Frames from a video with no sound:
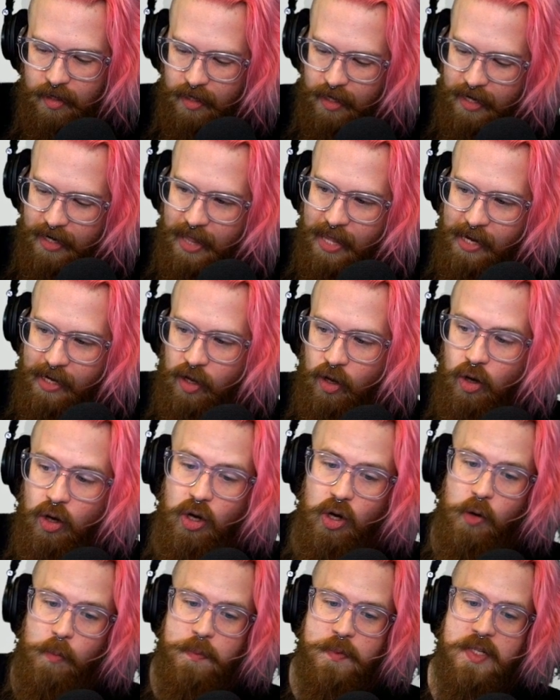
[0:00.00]
And, like,
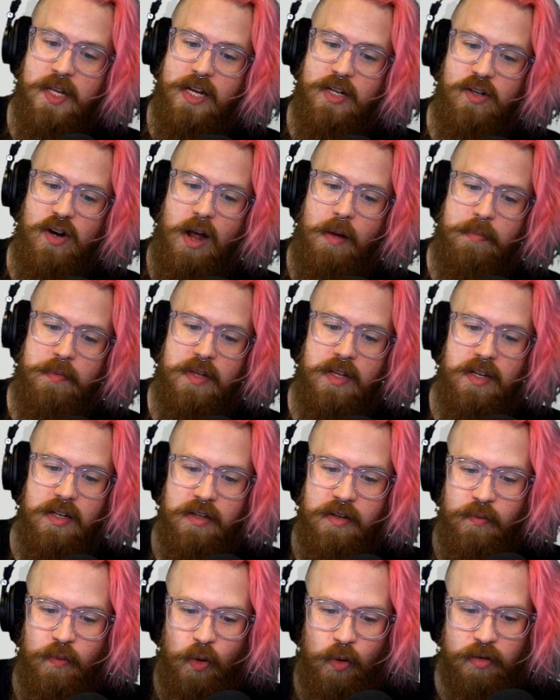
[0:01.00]
oops, I dropped it
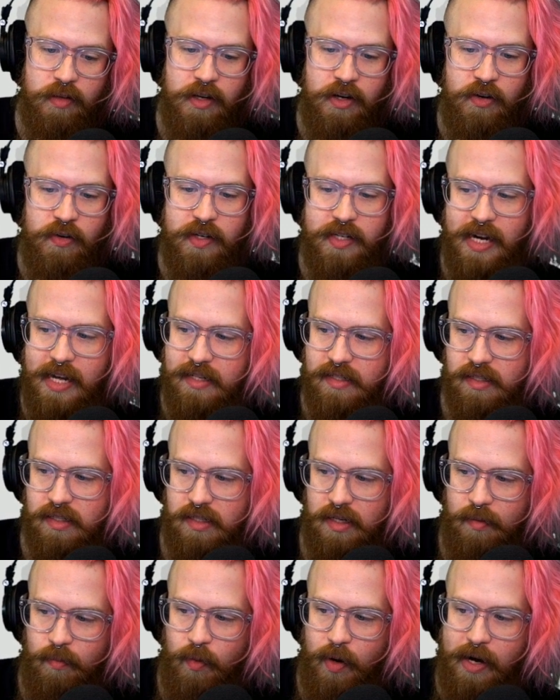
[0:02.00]
and it rolled under a desk
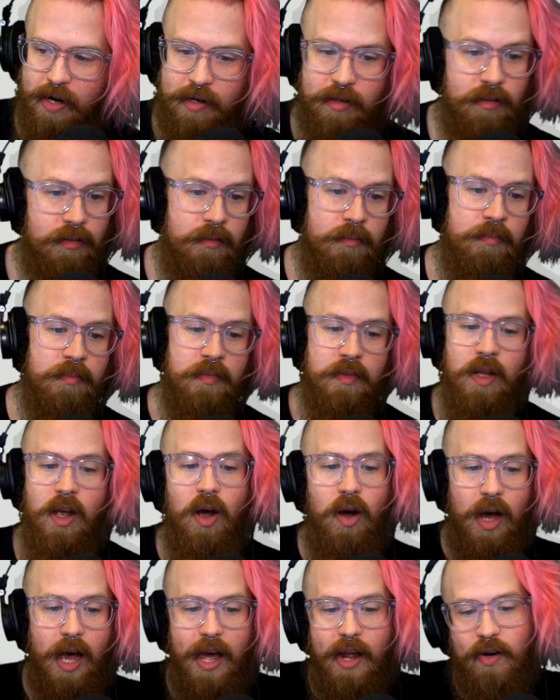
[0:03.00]
somewhere.
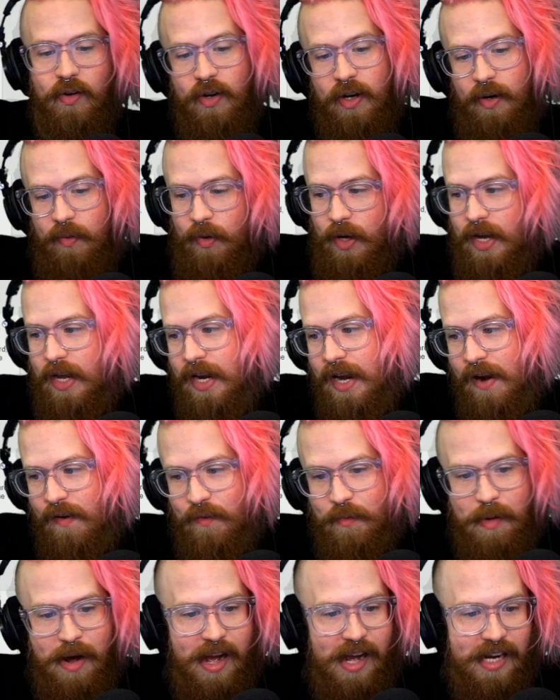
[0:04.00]
Oh, well,
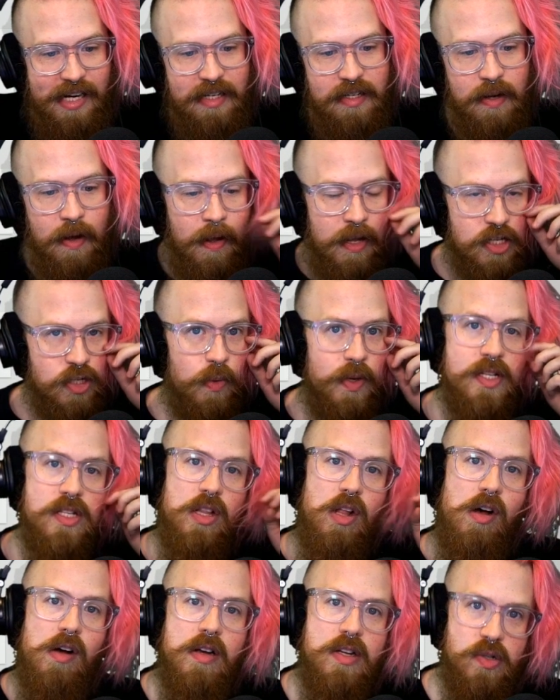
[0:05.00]
never mind. So as
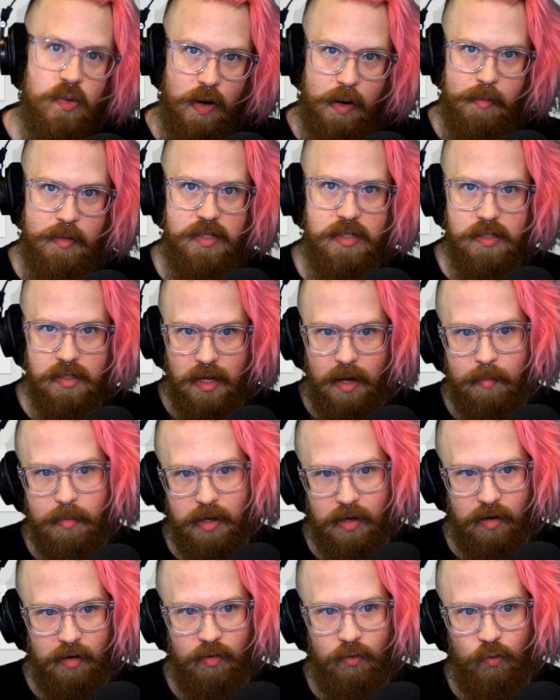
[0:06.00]
long as Ramus is not
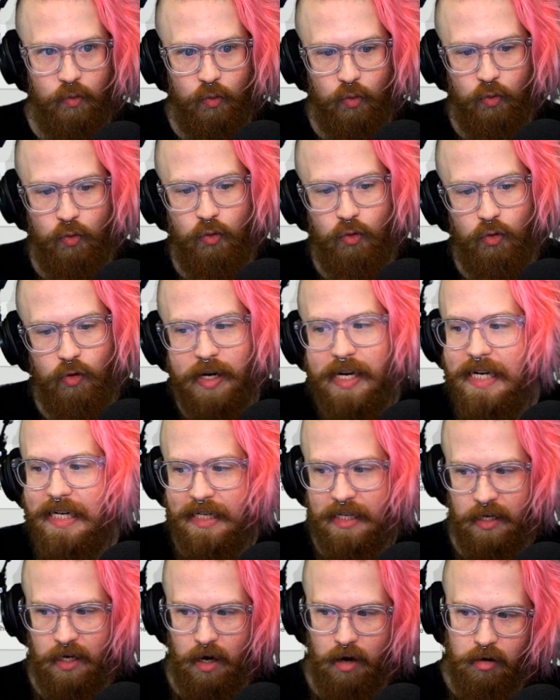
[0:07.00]
being
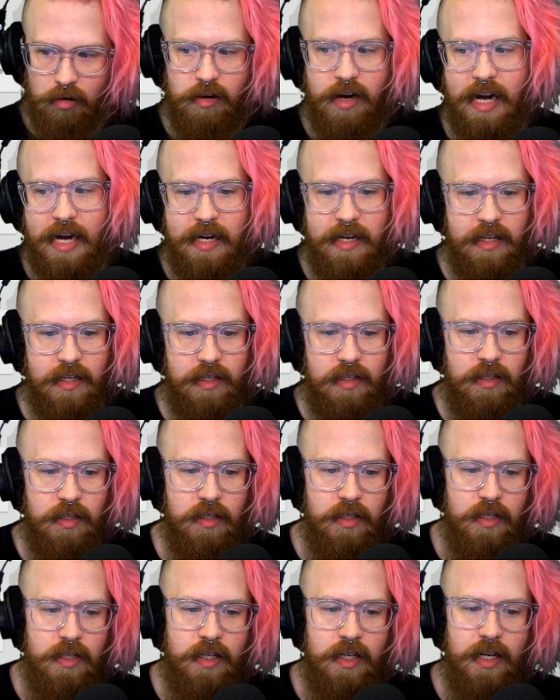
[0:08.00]
reincarnated,
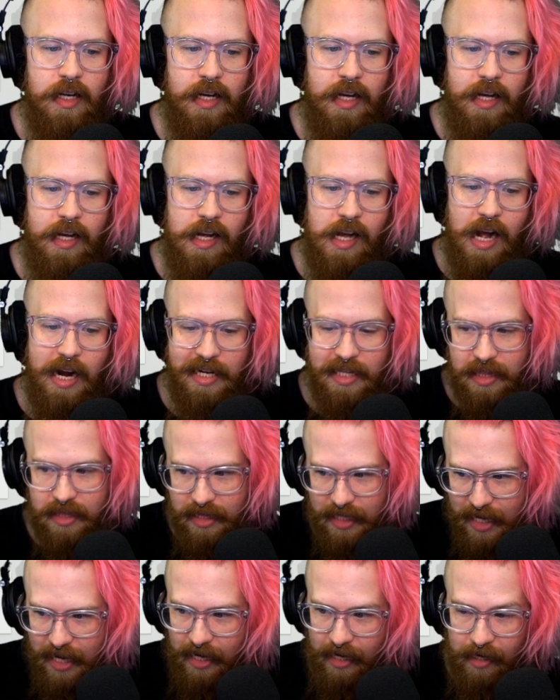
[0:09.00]
I
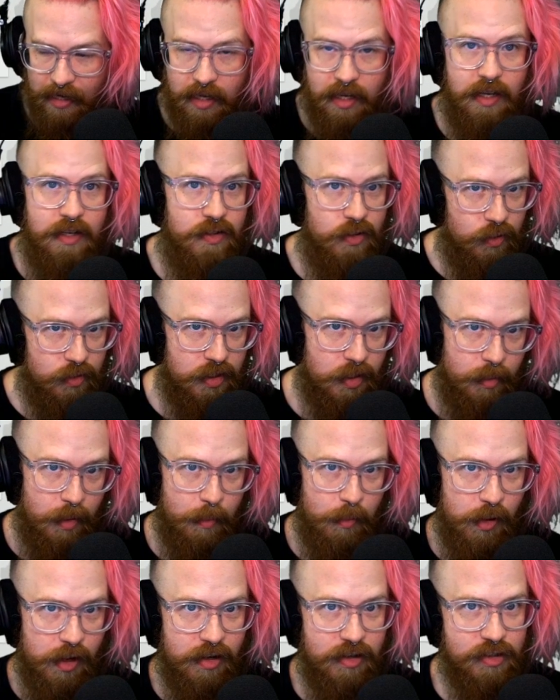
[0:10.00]
think, and don't tell my
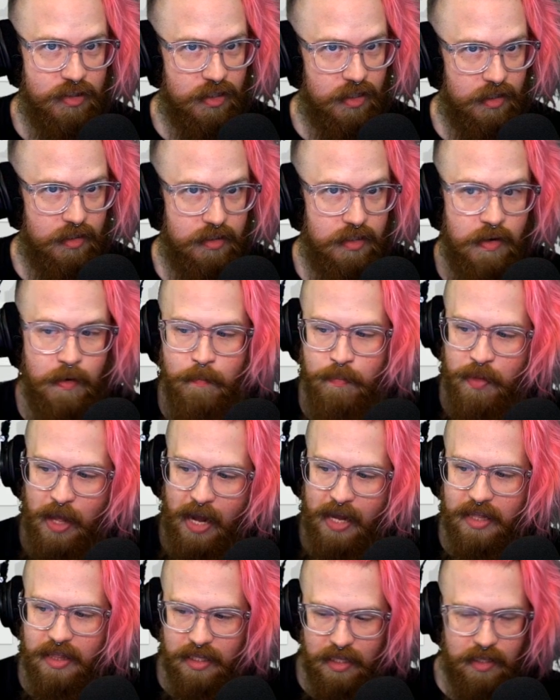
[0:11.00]
players this,
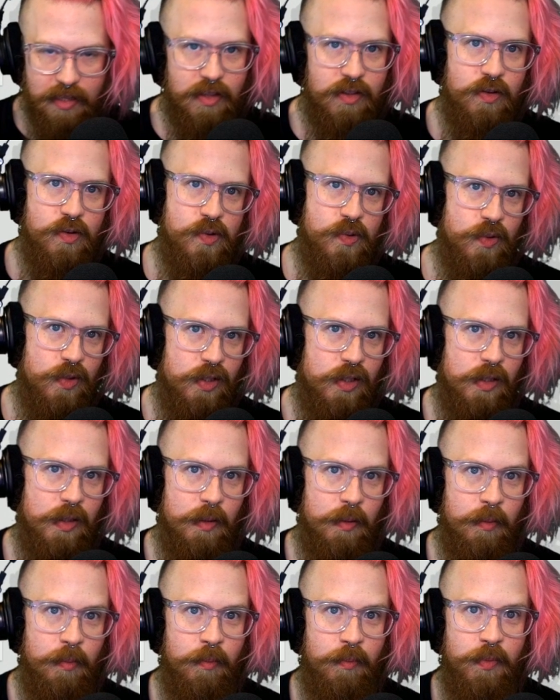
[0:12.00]
I think that there's
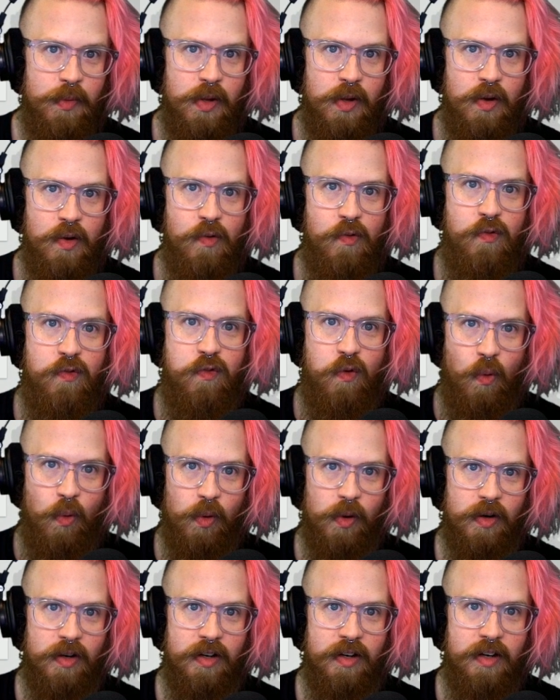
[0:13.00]
room
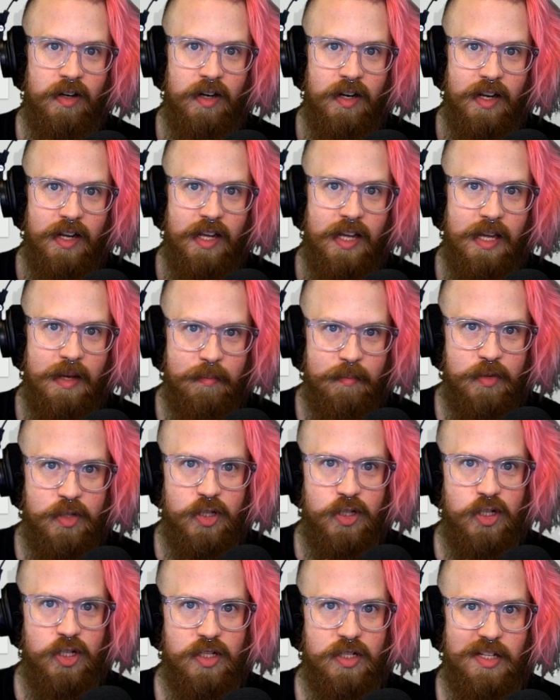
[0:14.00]
for him
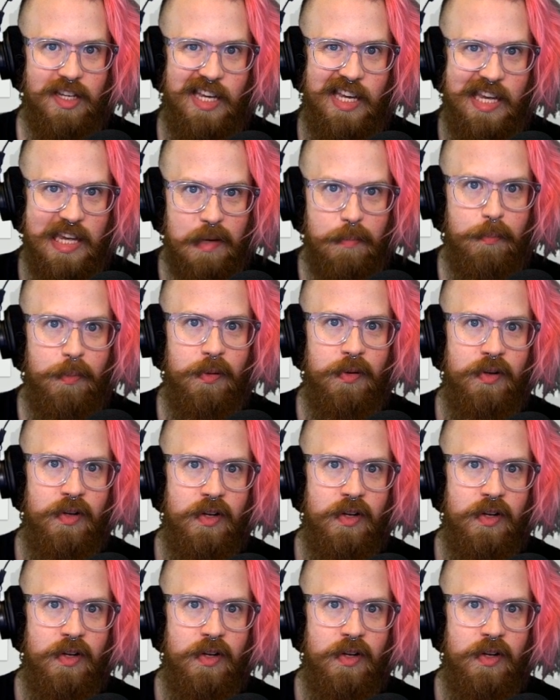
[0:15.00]
to just keep